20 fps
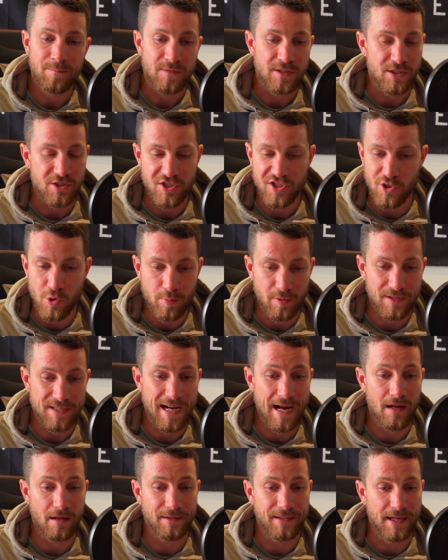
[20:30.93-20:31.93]
Super
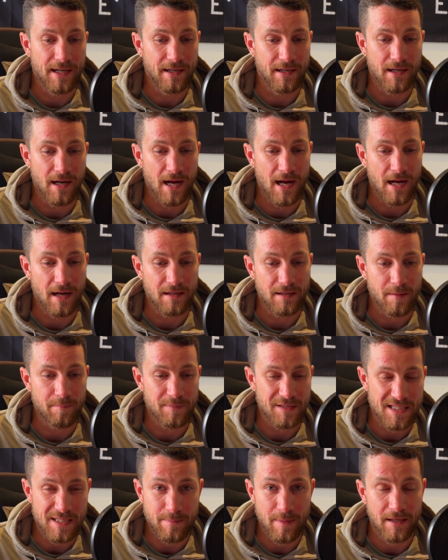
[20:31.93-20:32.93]
dialed in. I've
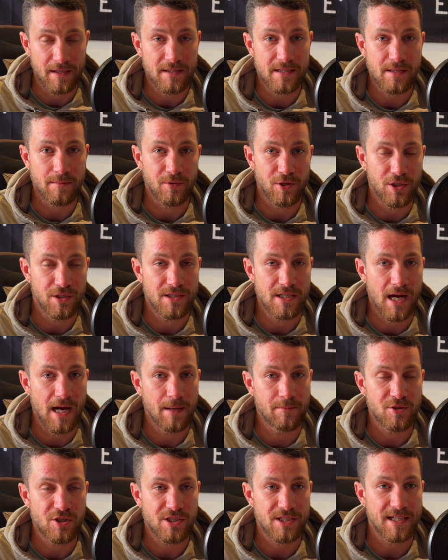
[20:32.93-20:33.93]
been spending some good
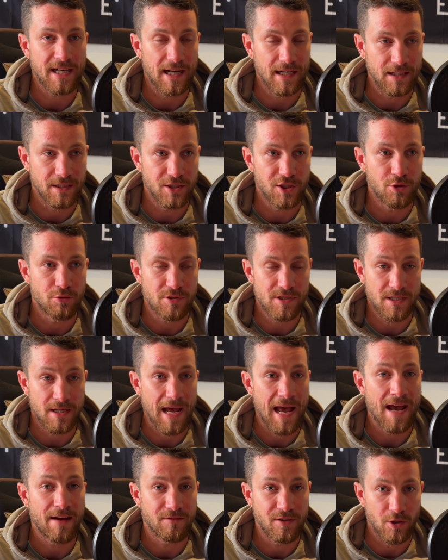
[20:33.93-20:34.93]
time just getting used to
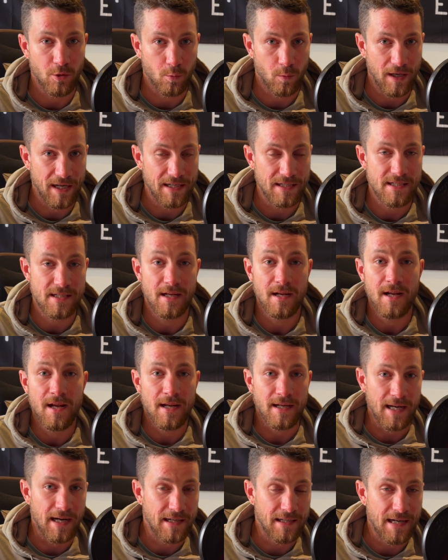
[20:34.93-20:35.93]
heavier weights,
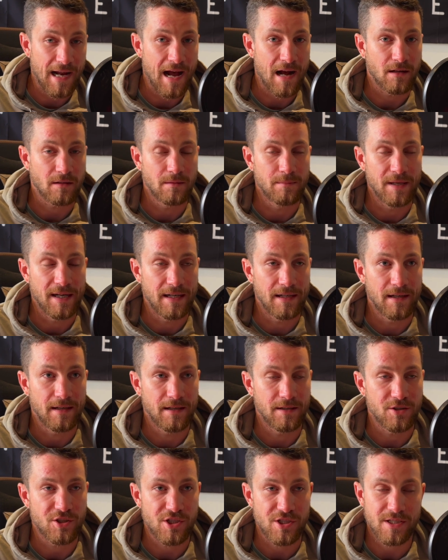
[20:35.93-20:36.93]
getting acclimated,
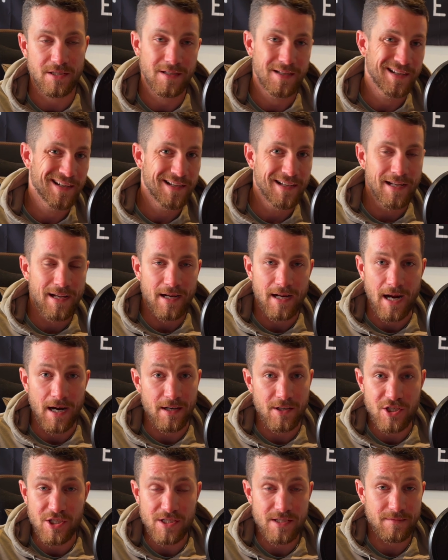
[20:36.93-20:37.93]
and just
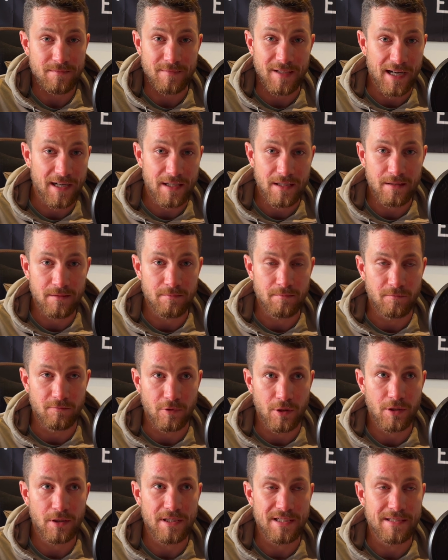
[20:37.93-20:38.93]
getting
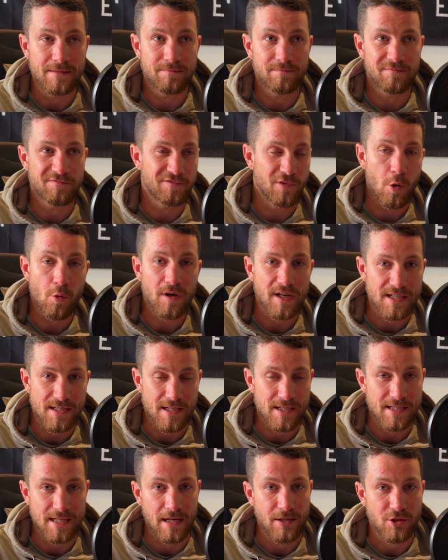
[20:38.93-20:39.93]
really focused,
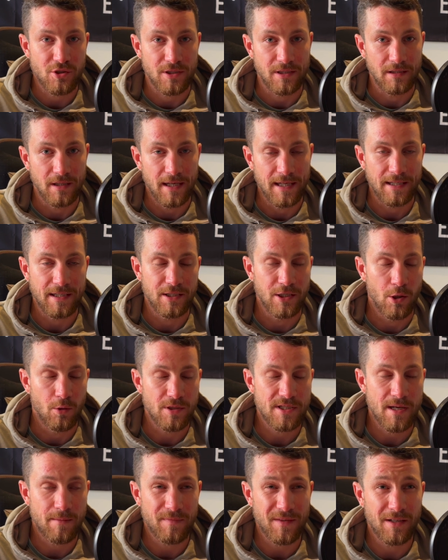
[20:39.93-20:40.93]
essentially. Like,
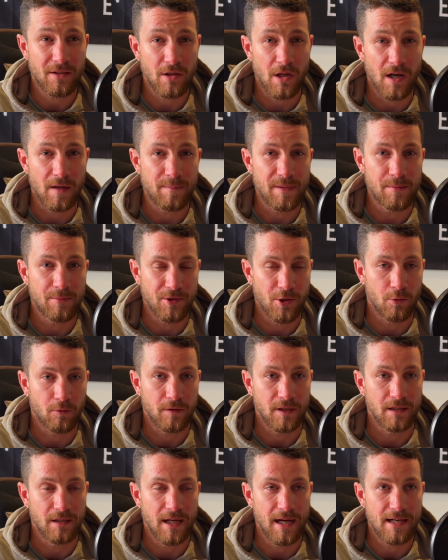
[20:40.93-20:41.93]
something a lot of people don't
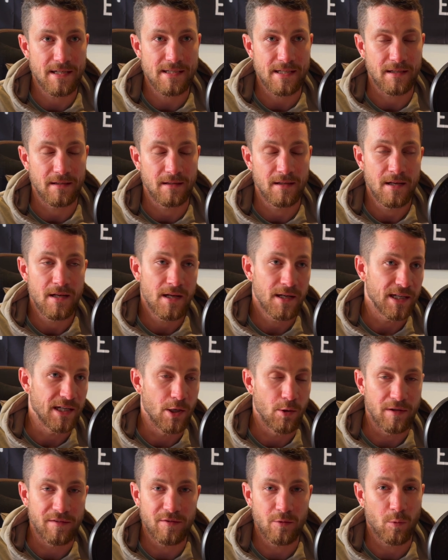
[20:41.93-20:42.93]
realize. And,
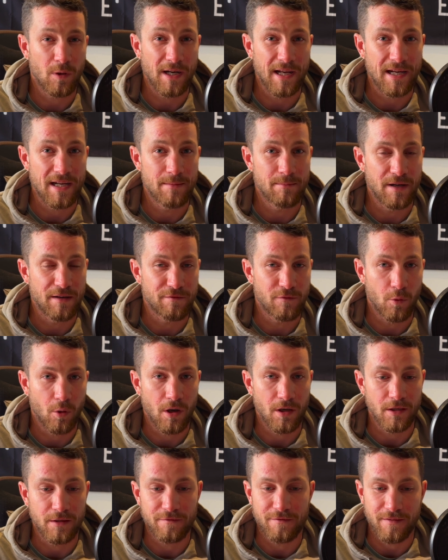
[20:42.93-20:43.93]
even when I hit my
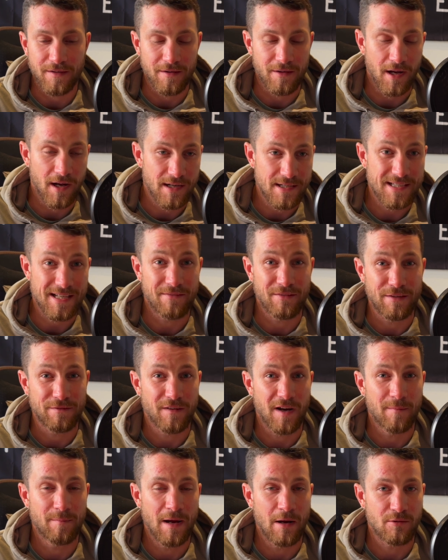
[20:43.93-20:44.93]

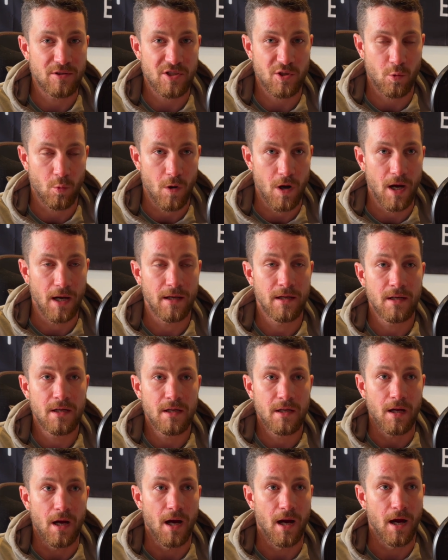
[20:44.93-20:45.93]
475 pound squat
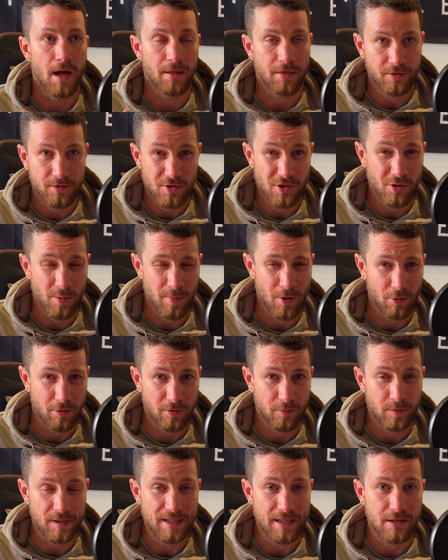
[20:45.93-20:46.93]
about
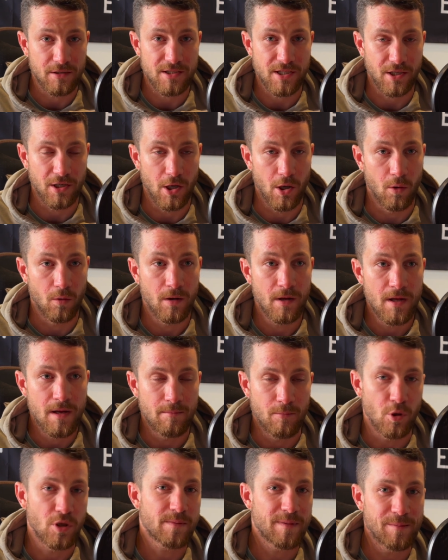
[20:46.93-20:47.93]
3 years ago,
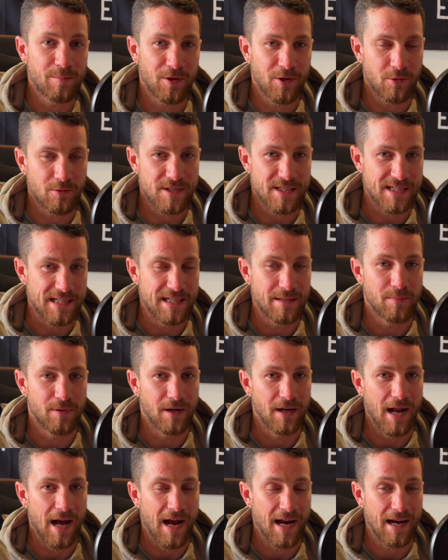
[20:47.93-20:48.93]
most people don't see,
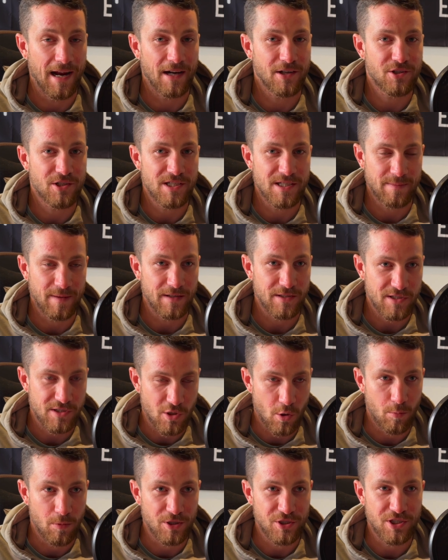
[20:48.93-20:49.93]
but I actually spent
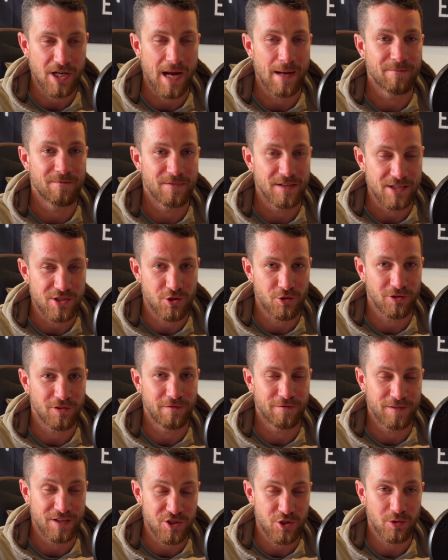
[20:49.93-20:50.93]
so much time
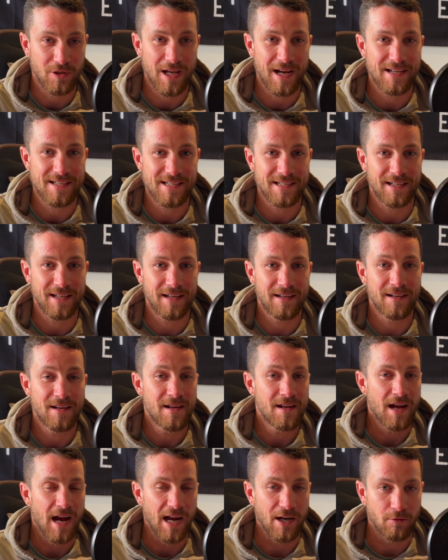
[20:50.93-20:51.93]
visualizing it.
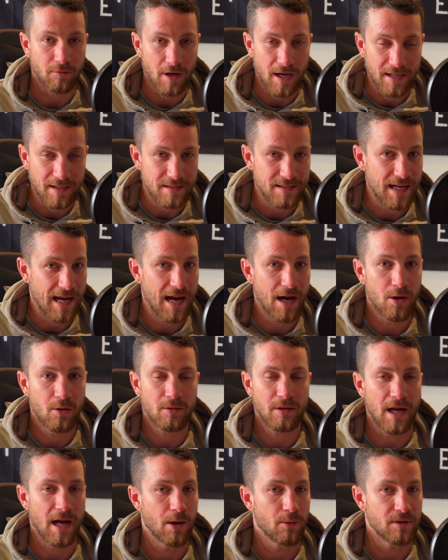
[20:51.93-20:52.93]
I'd write it
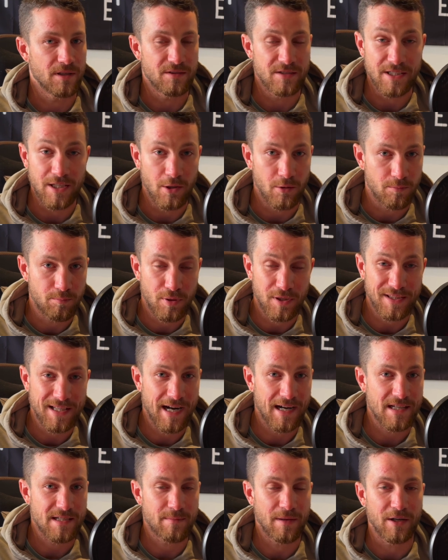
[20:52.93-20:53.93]
down. I would, put
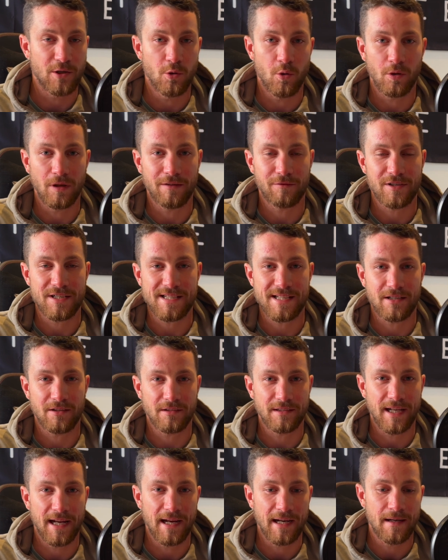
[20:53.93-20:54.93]
that as my goal every single
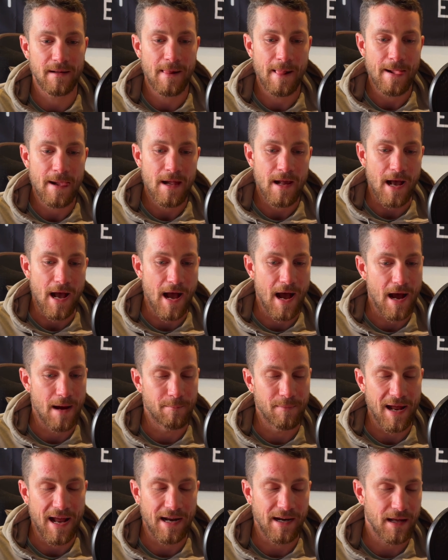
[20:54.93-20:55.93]
day.
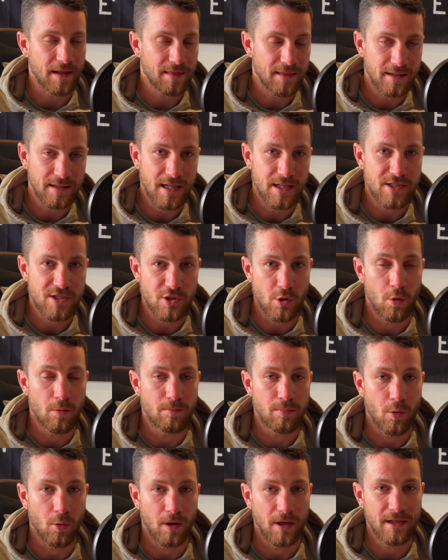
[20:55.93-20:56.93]
And I think that's so
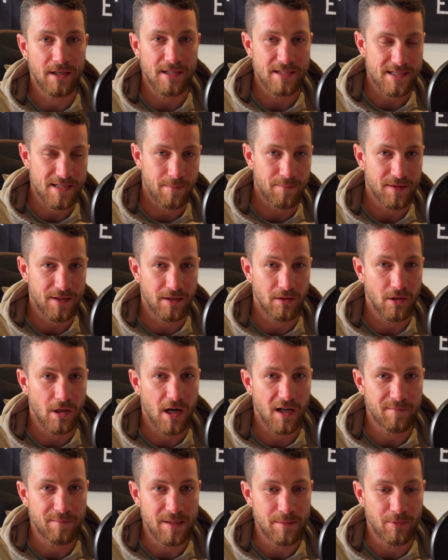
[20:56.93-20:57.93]
important. It's something a
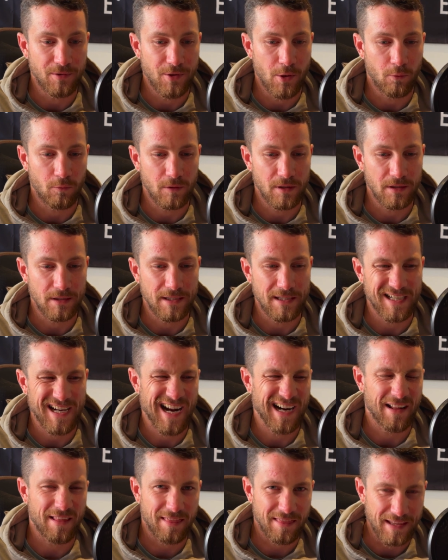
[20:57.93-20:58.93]
lot of people don't really
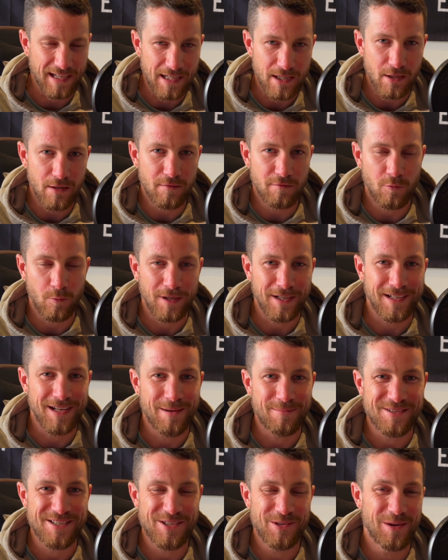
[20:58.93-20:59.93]
kind of think of when it
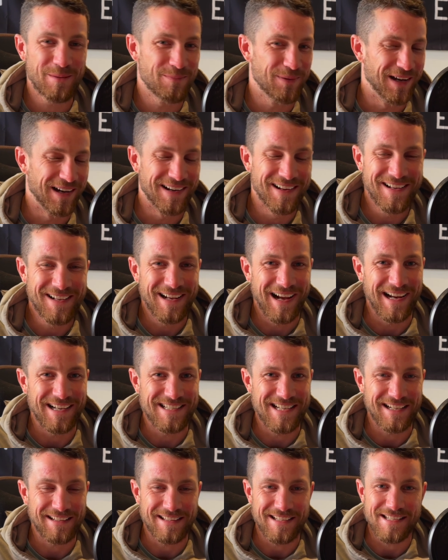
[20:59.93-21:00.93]
comes to it, but I
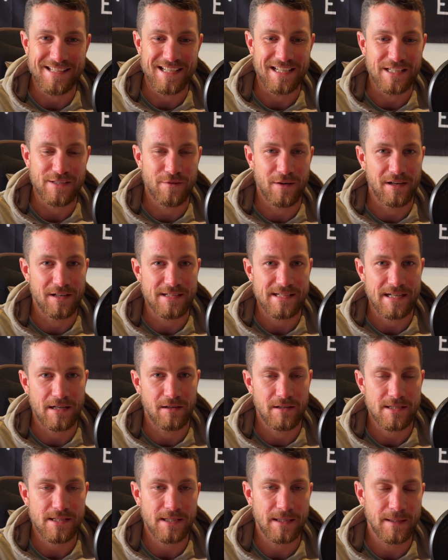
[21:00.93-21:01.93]
take these things very
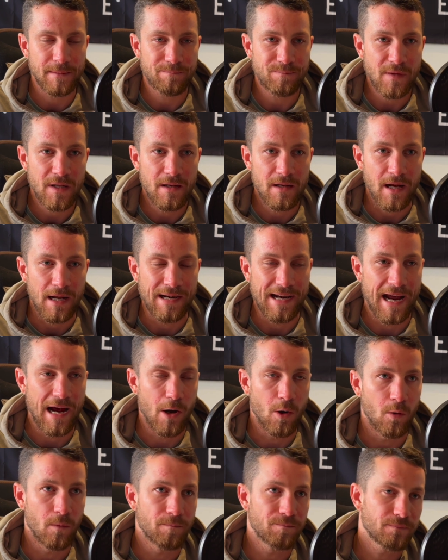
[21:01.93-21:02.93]
seriously. And
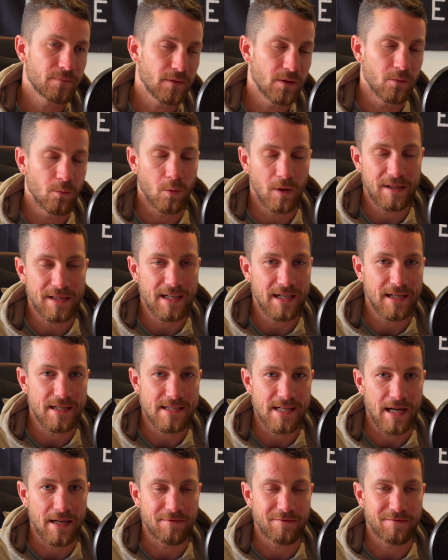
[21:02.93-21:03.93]
now, one thing is I